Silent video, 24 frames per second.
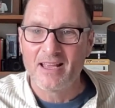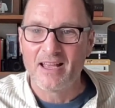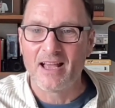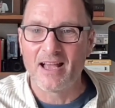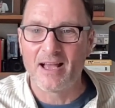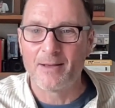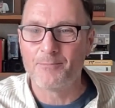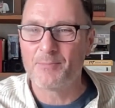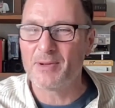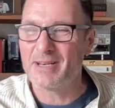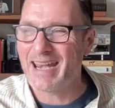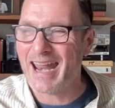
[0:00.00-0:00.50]

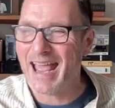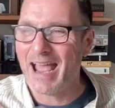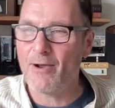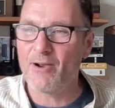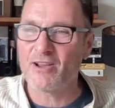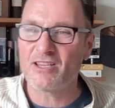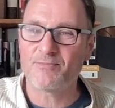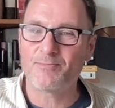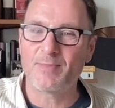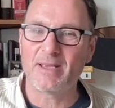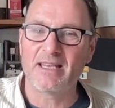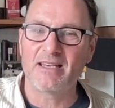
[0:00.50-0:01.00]
But now
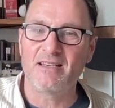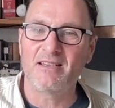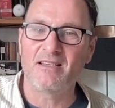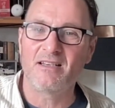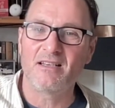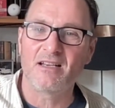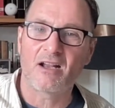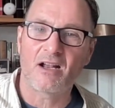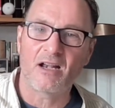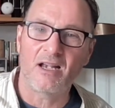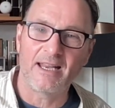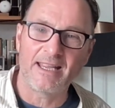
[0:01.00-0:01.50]
it's
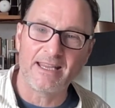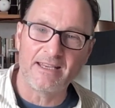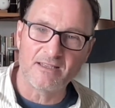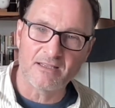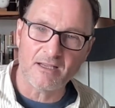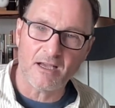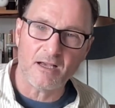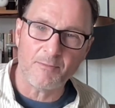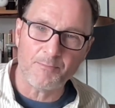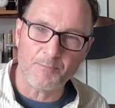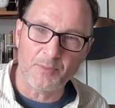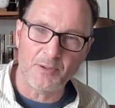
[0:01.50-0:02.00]
been cleaned
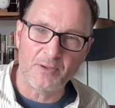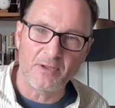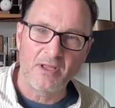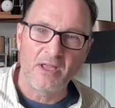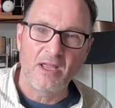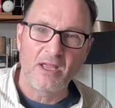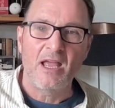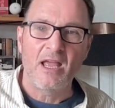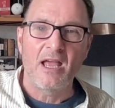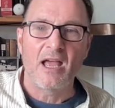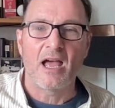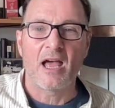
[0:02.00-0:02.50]
up,
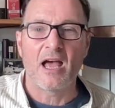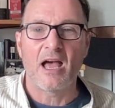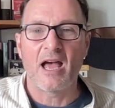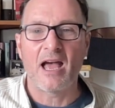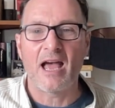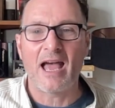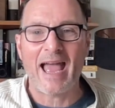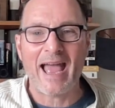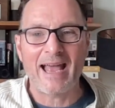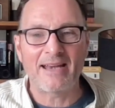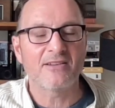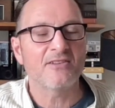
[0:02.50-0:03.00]

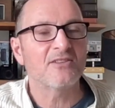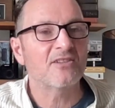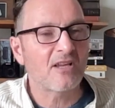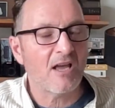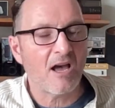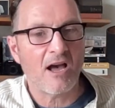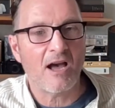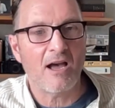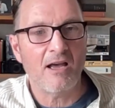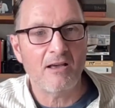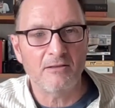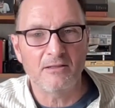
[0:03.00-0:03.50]
and as
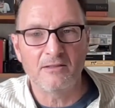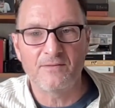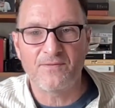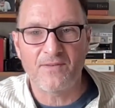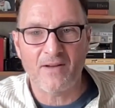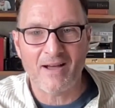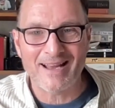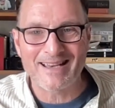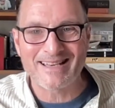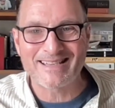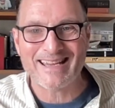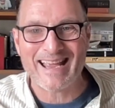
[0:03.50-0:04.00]
Kyle
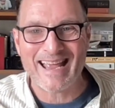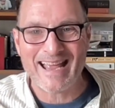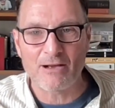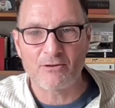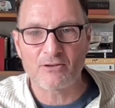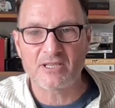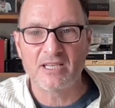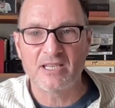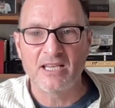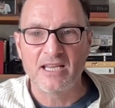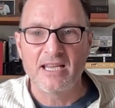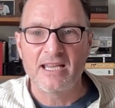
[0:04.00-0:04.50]
finds
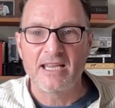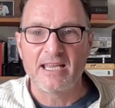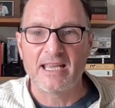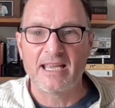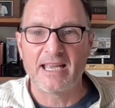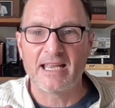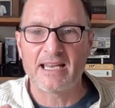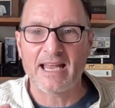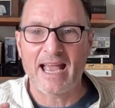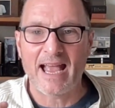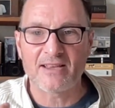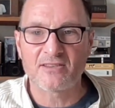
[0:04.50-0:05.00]
out,
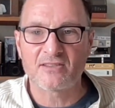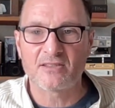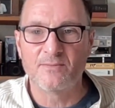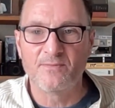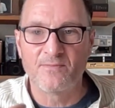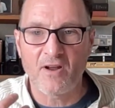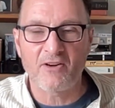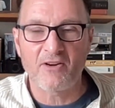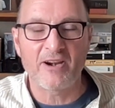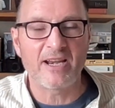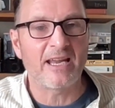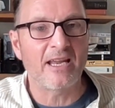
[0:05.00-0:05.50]
it has some
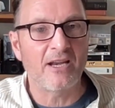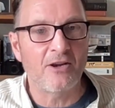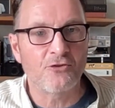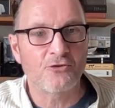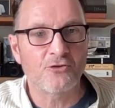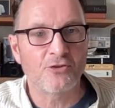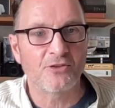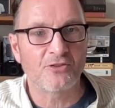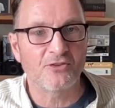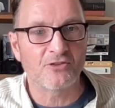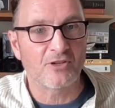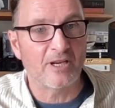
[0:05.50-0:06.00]
very
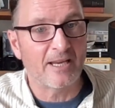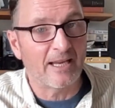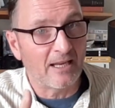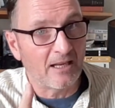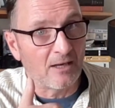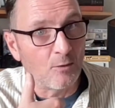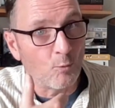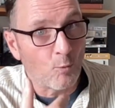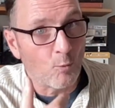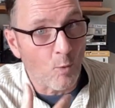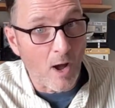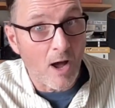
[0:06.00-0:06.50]

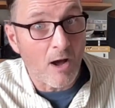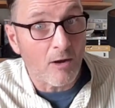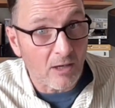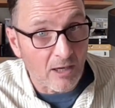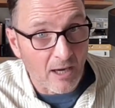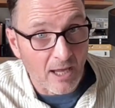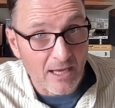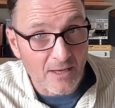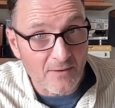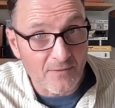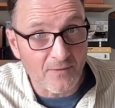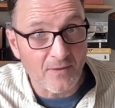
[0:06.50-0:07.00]
interesting
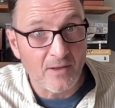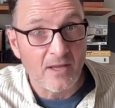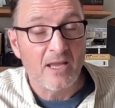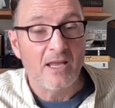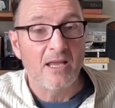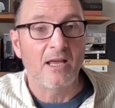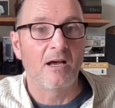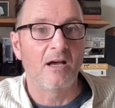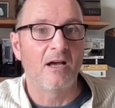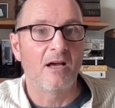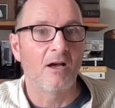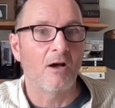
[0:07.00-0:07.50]
wildlife
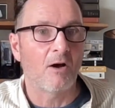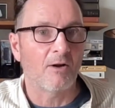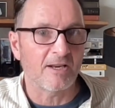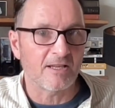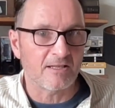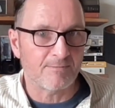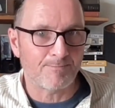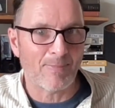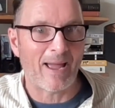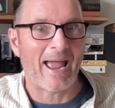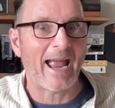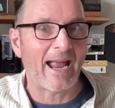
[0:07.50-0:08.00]
on
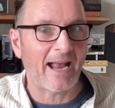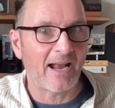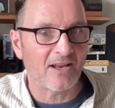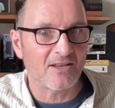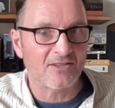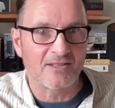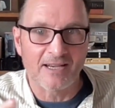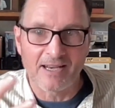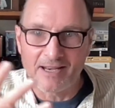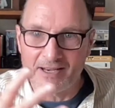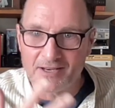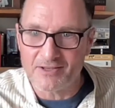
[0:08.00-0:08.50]
its
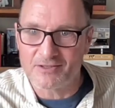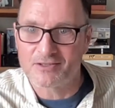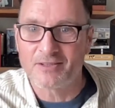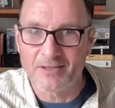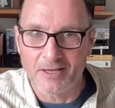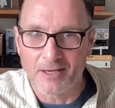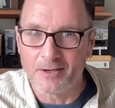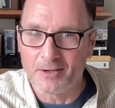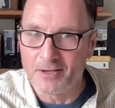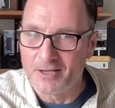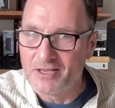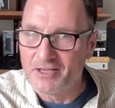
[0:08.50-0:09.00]
banks and in its
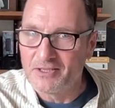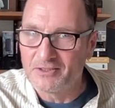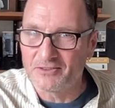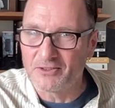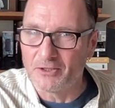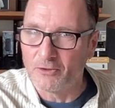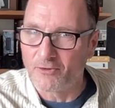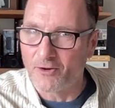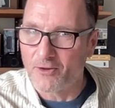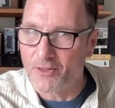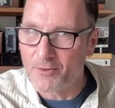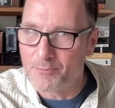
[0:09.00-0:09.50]

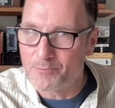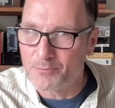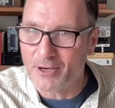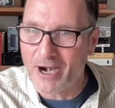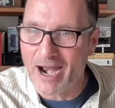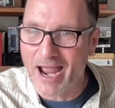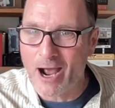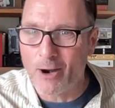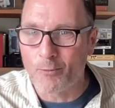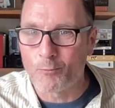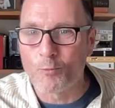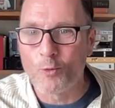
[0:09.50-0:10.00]
still rather
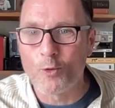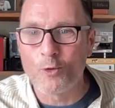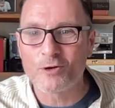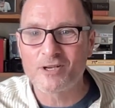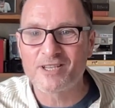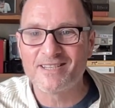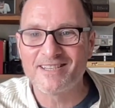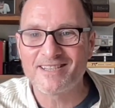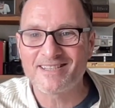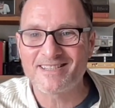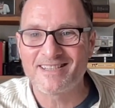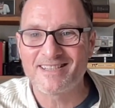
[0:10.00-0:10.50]
brown
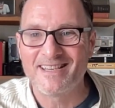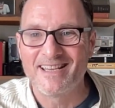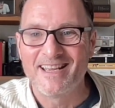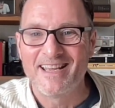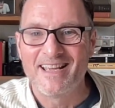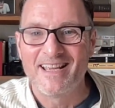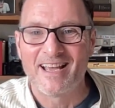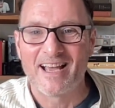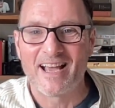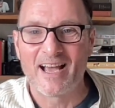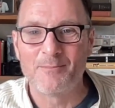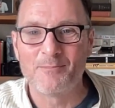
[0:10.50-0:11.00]
waters,
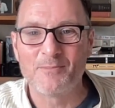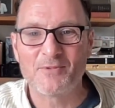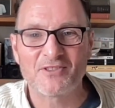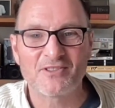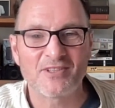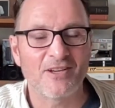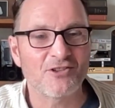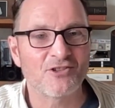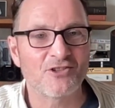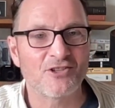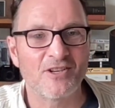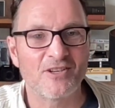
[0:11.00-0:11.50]

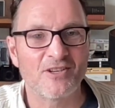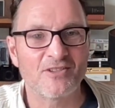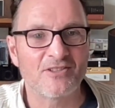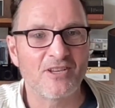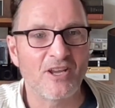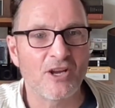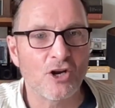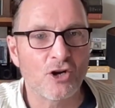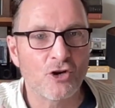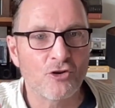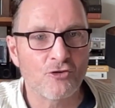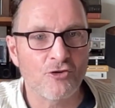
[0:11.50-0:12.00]
such as
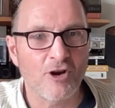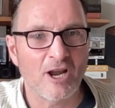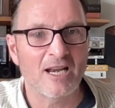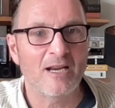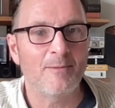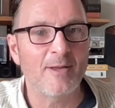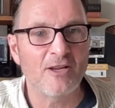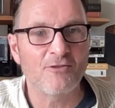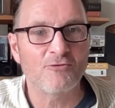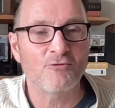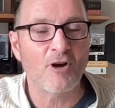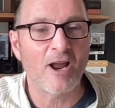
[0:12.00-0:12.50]
the
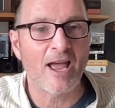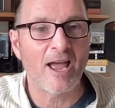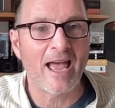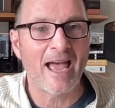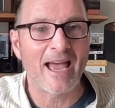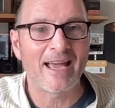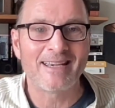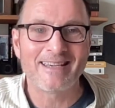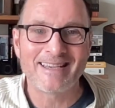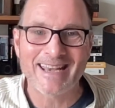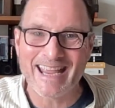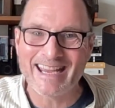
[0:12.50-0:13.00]
incredibly
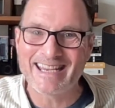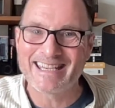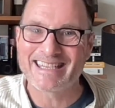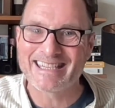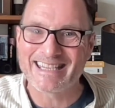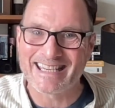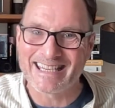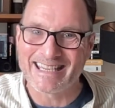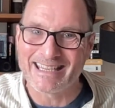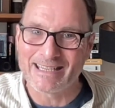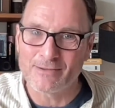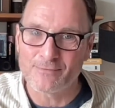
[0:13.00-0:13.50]
rare
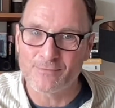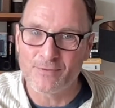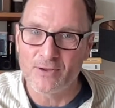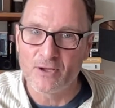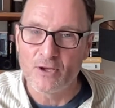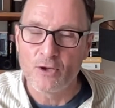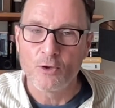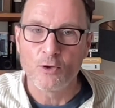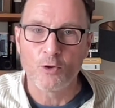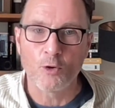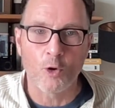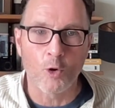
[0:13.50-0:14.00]
native
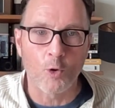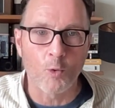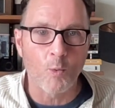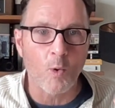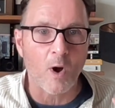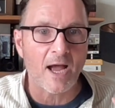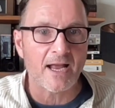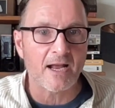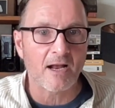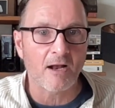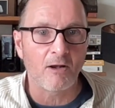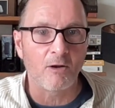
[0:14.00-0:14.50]
or
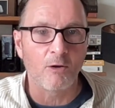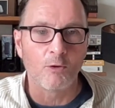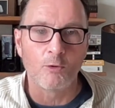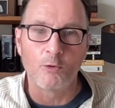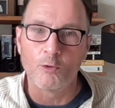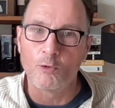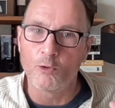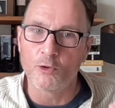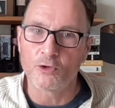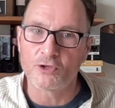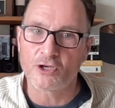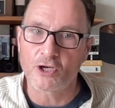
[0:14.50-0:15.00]

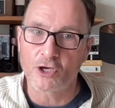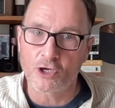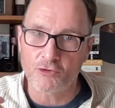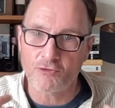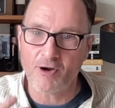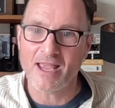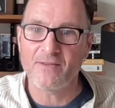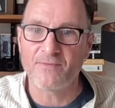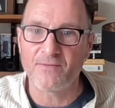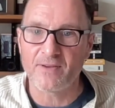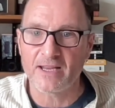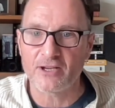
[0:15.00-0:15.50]
white-clawed
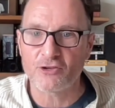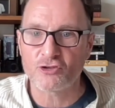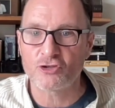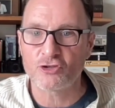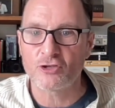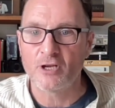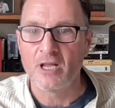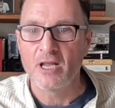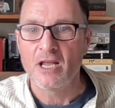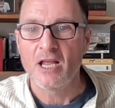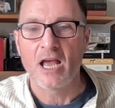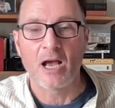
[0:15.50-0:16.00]

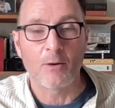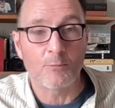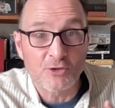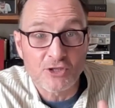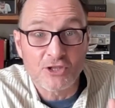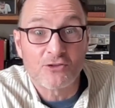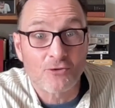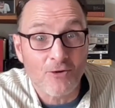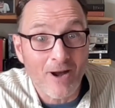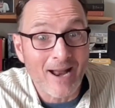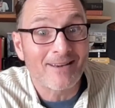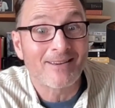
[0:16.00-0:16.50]
crayfish, which
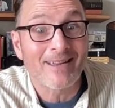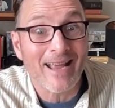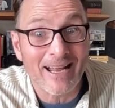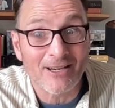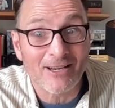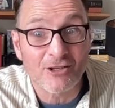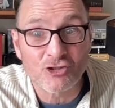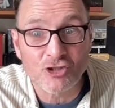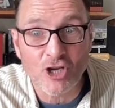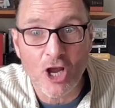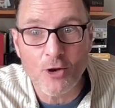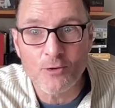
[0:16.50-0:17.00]
his
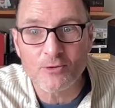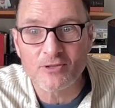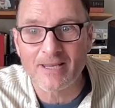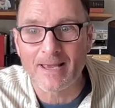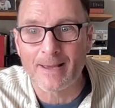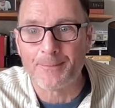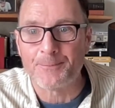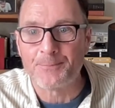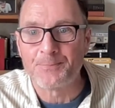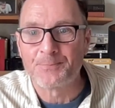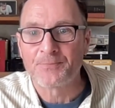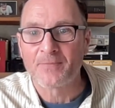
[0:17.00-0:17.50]
Grandad shows
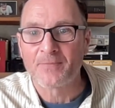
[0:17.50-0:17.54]
him.